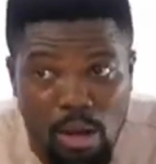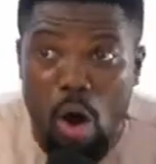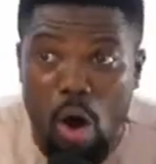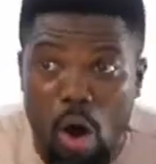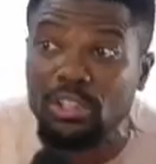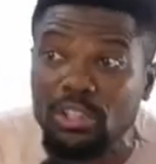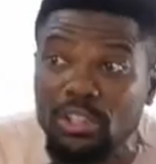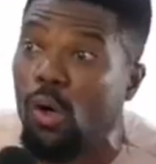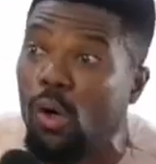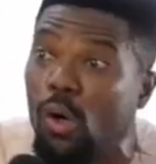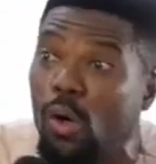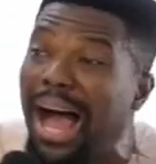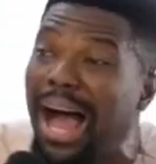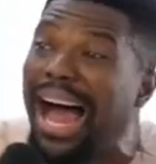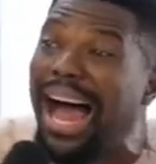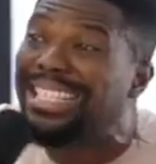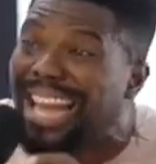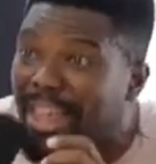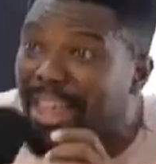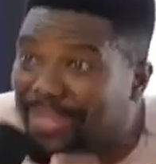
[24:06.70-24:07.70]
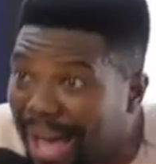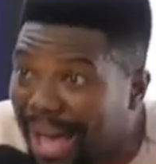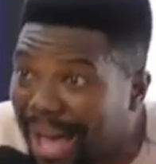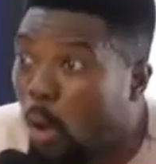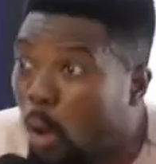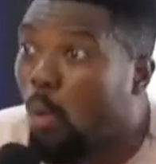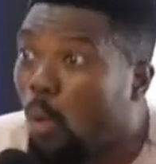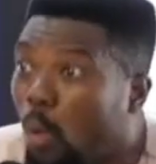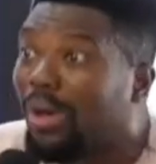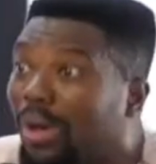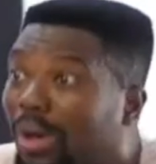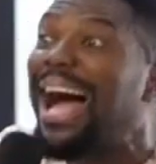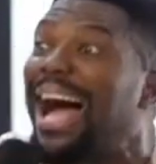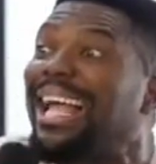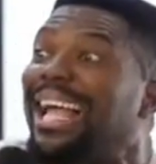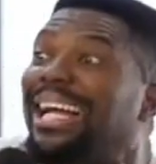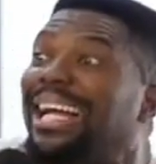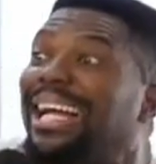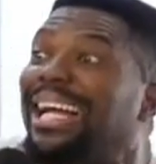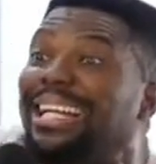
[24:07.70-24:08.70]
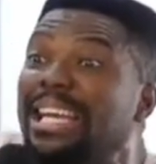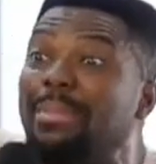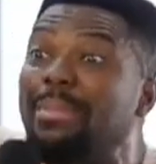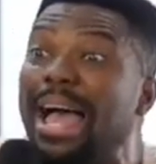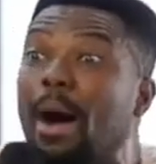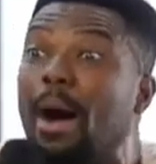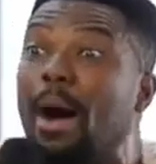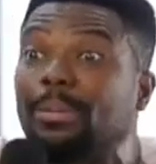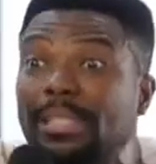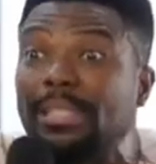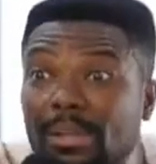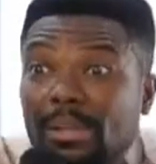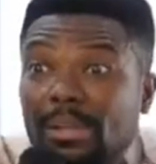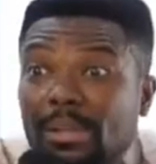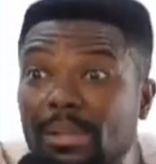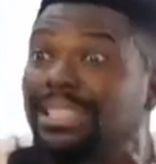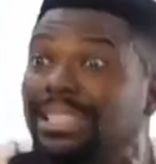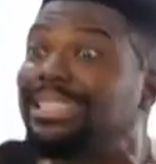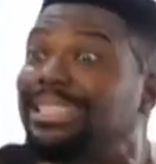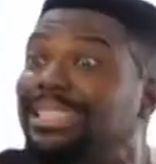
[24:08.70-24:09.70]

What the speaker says: remain helpless until another who is